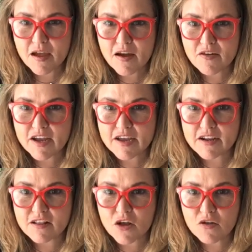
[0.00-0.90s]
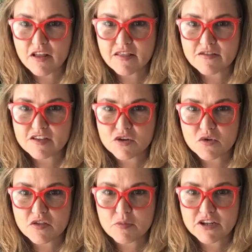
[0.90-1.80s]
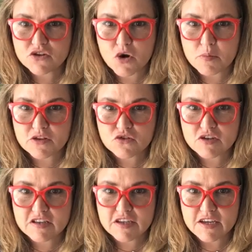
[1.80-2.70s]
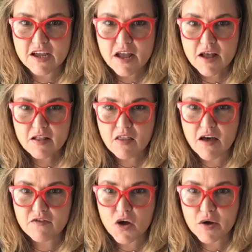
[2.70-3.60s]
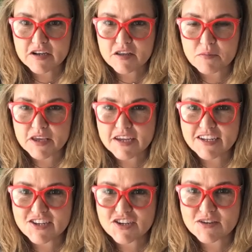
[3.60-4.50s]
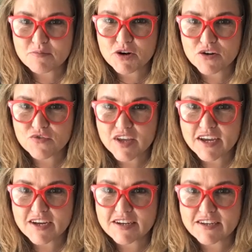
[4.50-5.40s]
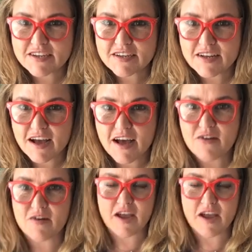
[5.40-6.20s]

All right. Lola lives in North Beach, Corpus Christi. Love going to the beach. Perfect. All